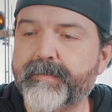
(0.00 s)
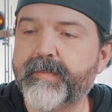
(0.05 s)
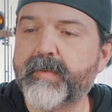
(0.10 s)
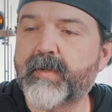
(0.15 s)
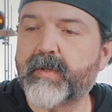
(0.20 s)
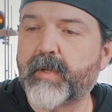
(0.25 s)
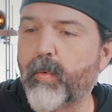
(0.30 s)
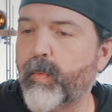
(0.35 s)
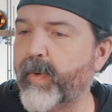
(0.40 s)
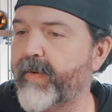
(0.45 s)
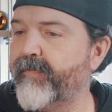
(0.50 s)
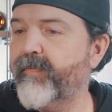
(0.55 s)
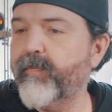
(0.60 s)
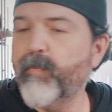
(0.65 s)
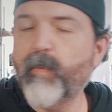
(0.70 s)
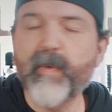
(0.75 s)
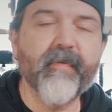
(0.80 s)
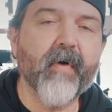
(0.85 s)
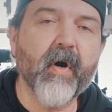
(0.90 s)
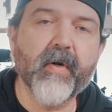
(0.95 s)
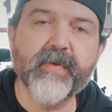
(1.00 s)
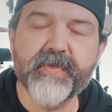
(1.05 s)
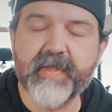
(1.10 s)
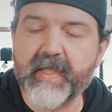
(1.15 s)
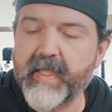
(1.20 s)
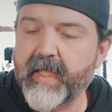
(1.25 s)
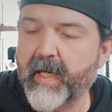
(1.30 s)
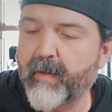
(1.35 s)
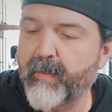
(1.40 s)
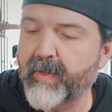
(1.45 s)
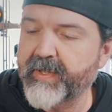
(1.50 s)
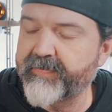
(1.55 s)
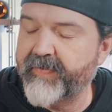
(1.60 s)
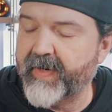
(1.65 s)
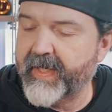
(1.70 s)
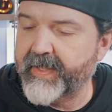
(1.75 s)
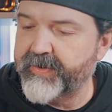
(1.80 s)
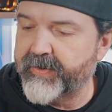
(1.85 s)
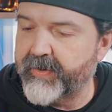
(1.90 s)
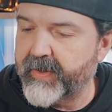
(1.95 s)
So we've we've all seen how much
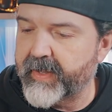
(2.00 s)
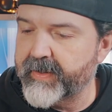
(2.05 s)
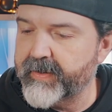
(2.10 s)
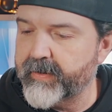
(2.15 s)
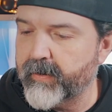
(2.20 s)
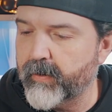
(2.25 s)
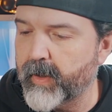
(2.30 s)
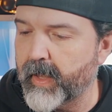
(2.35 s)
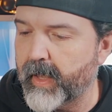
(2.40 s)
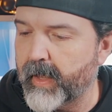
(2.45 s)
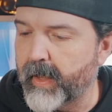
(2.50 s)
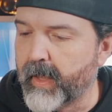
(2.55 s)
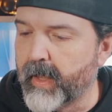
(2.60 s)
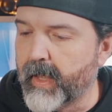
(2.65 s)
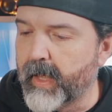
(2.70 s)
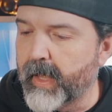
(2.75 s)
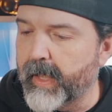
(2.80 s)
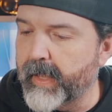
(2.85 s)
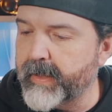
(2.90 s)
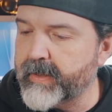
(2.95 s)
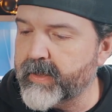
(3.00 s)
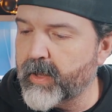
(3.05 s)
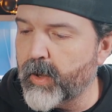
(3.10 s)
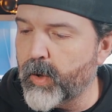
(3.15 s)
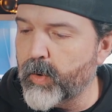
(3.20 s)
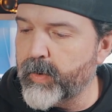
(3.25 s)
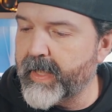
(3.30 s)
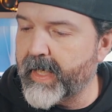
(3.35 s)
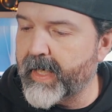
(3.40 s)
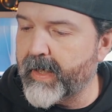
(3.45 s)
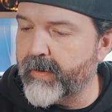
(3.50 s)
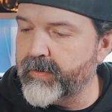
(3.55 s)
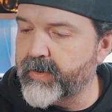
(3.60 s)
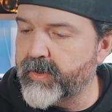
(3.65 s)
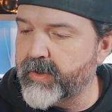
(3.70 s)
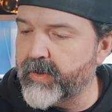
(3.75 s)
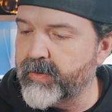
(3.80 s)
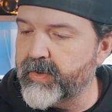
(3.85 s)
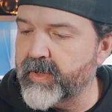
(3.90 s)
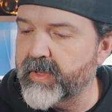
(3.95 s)
faster it is. Okay, let's go down
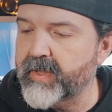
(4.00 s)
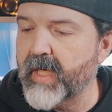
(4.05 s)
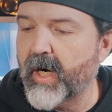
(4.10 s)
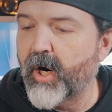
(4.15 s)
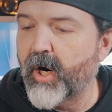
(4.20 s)
to just